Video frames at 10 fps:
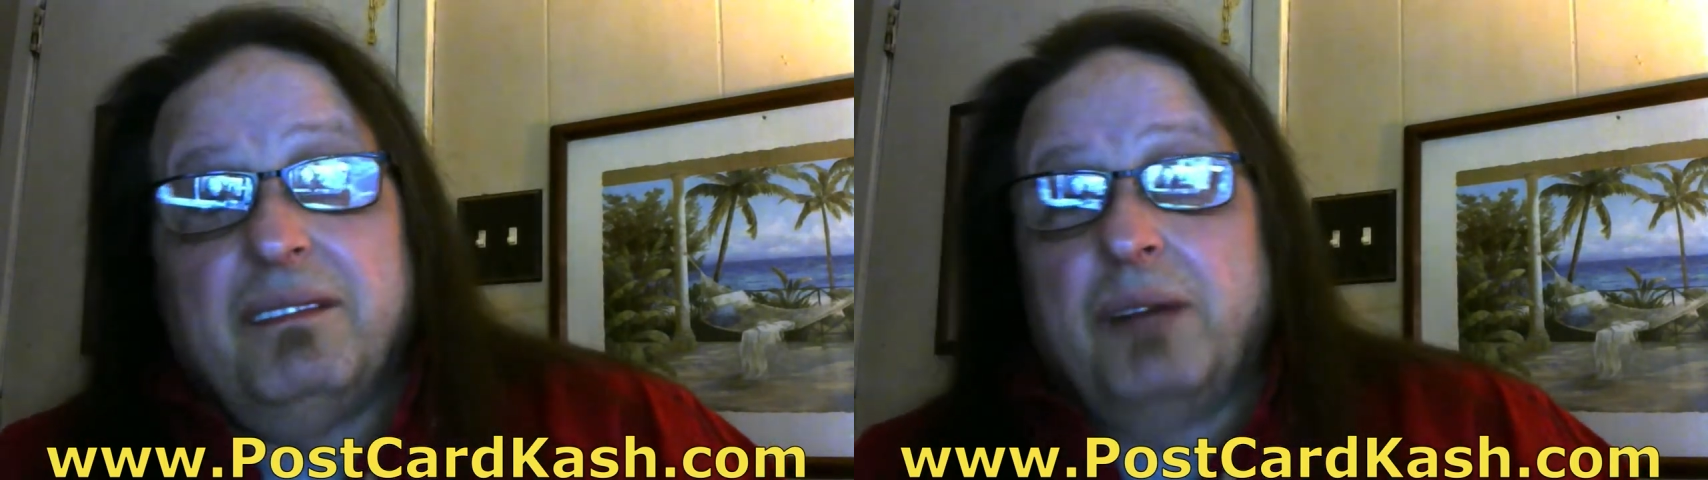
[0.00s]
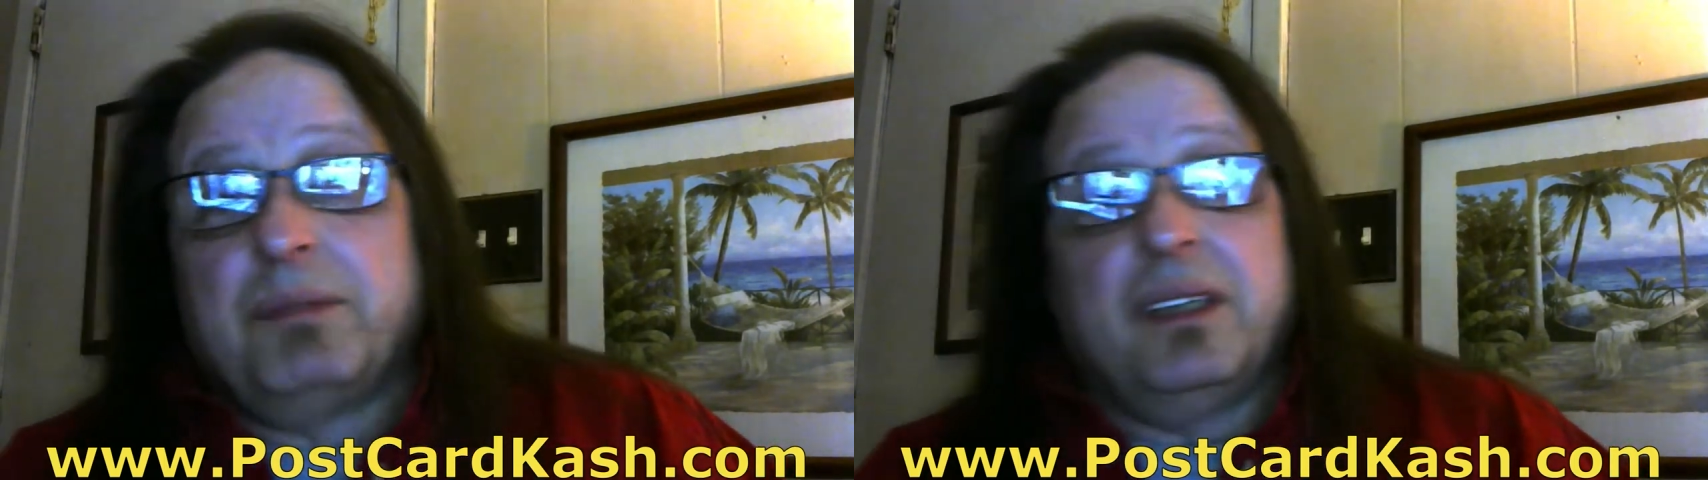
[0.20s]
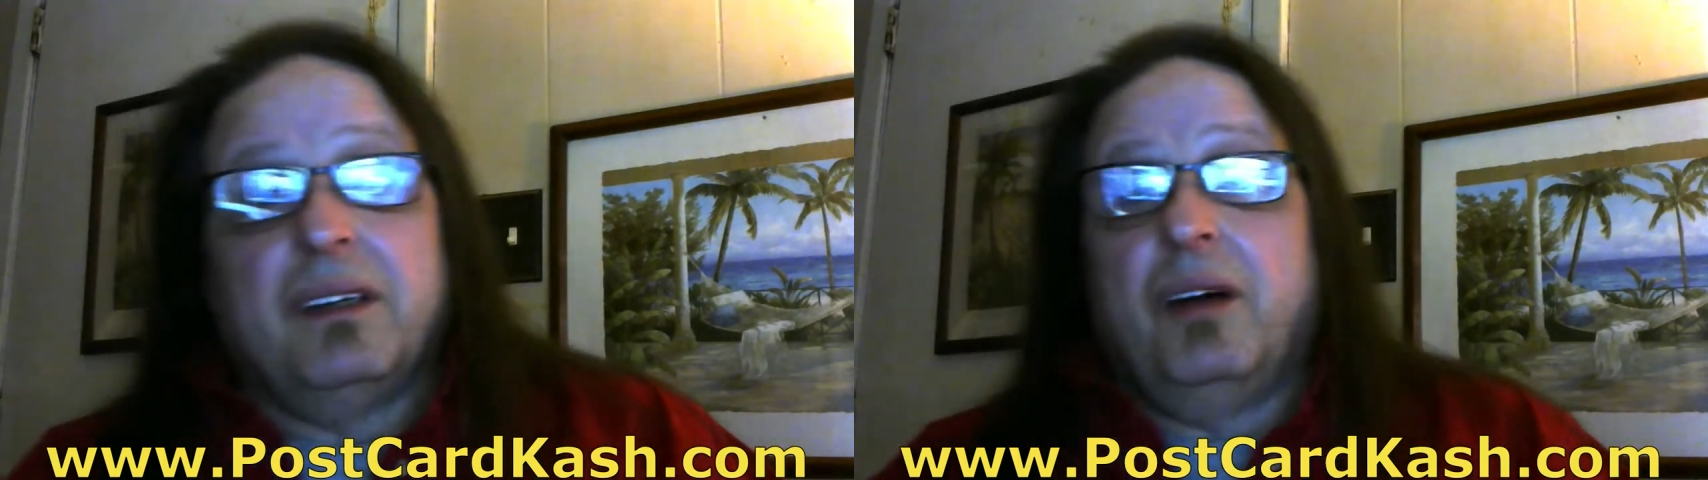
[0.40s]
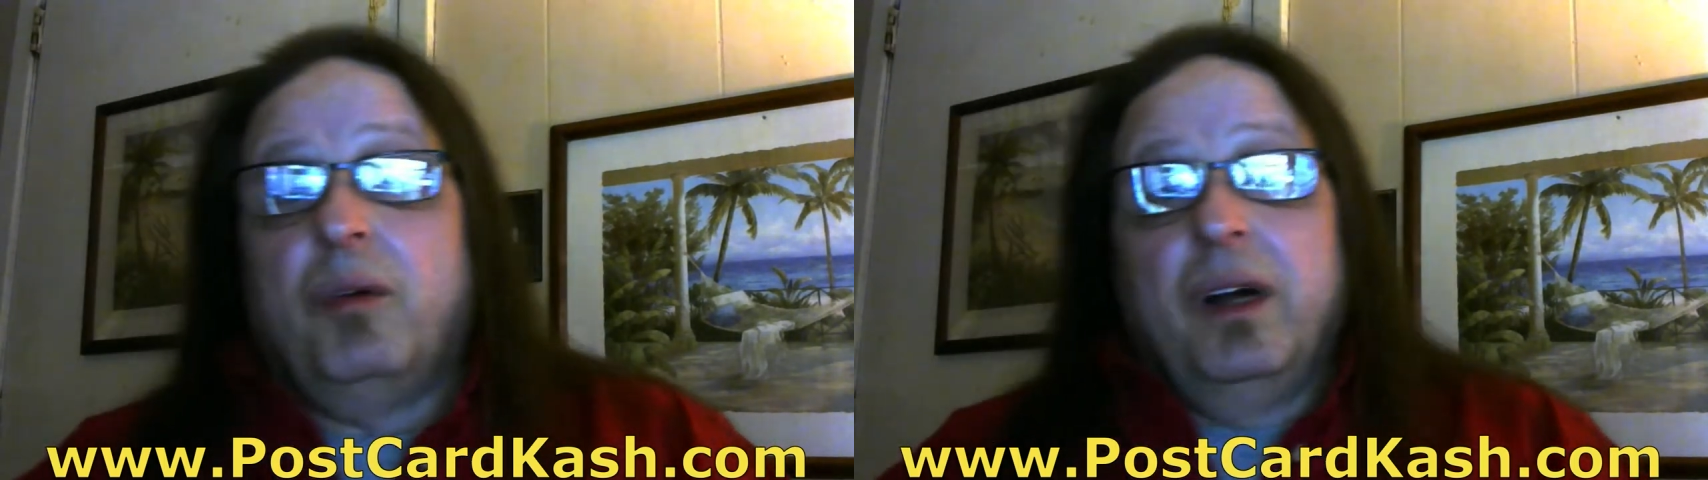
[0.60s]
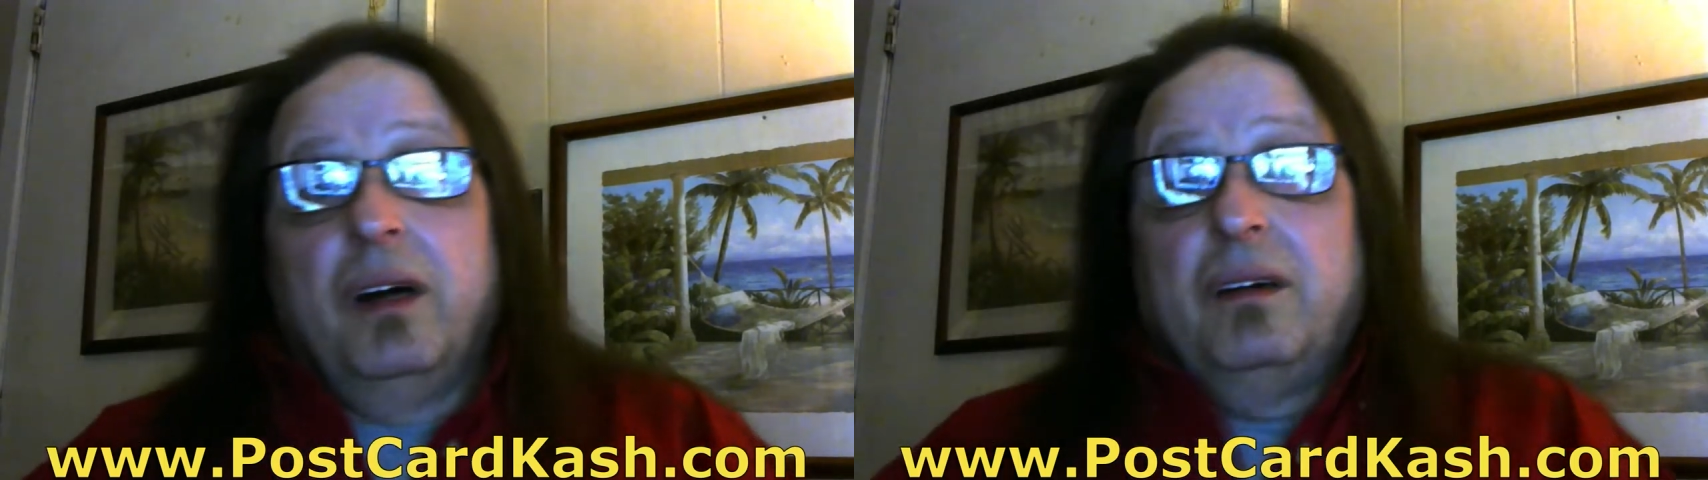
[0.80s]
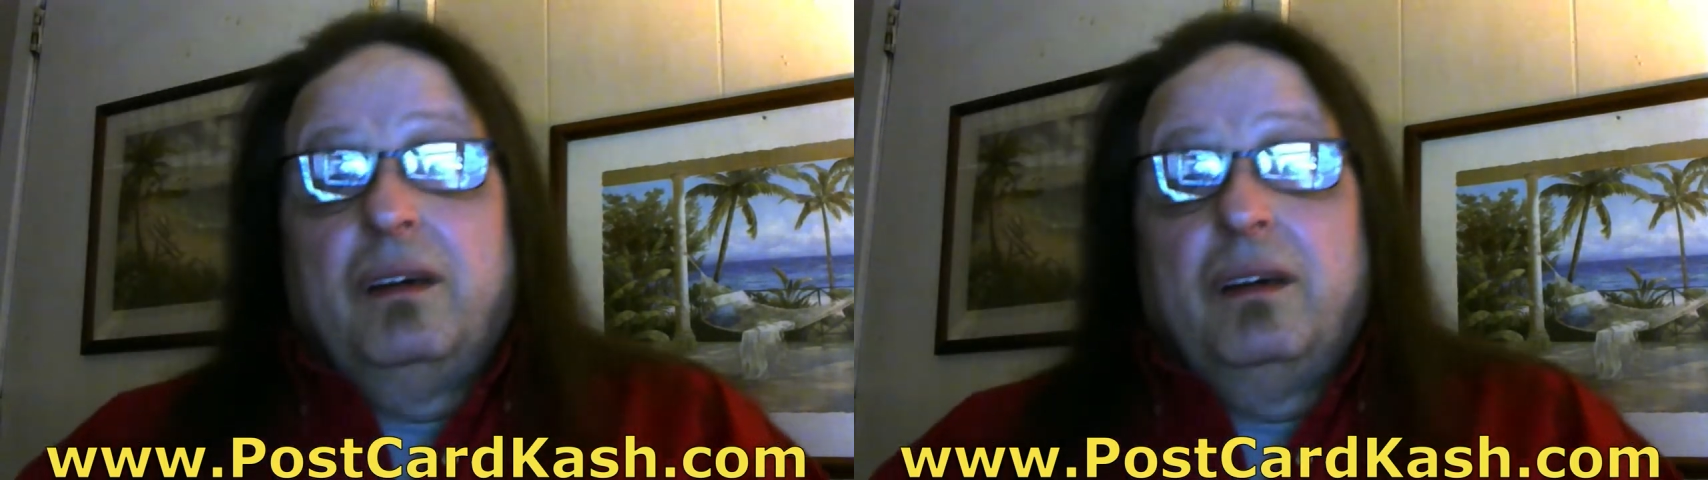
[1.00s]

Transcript: I'm still not well.